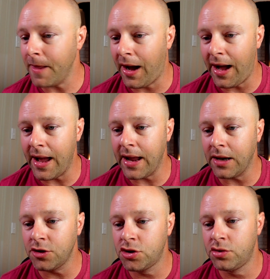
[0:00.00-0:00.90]

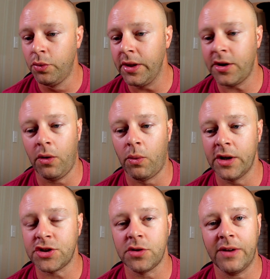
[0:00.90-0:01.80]
I really don't
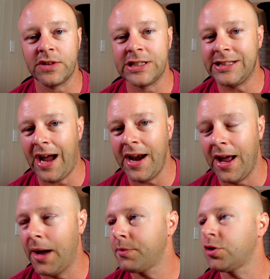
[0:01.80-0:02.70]
want to have to sign
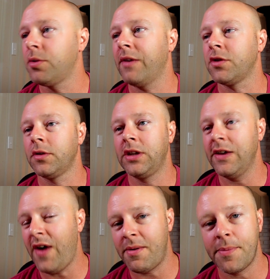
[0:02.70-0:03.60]
up, to have to
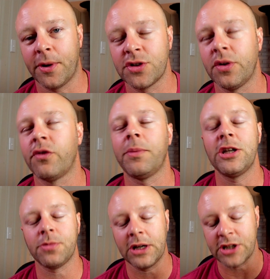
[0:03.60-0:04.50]
give out my personal
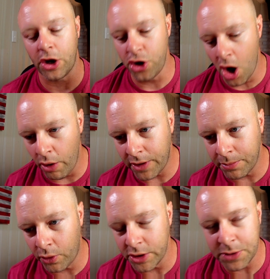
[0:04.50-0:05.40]
information because I know that
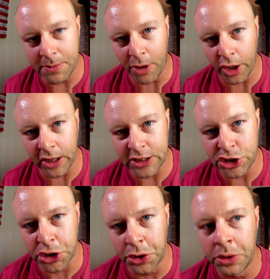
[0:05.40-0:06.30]
I'm going to be marketed
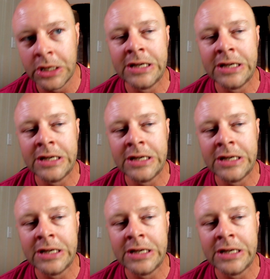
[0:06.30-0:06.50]
to.